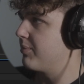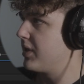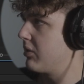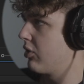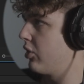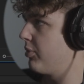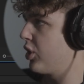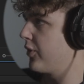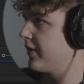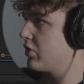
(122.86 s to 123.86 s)
have b-roll,
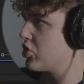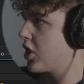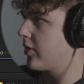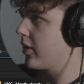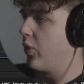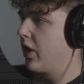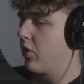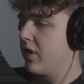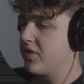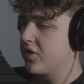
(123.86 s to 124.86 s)
perf, and shutter. We're
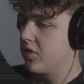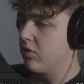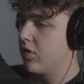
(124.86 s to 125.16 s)
going to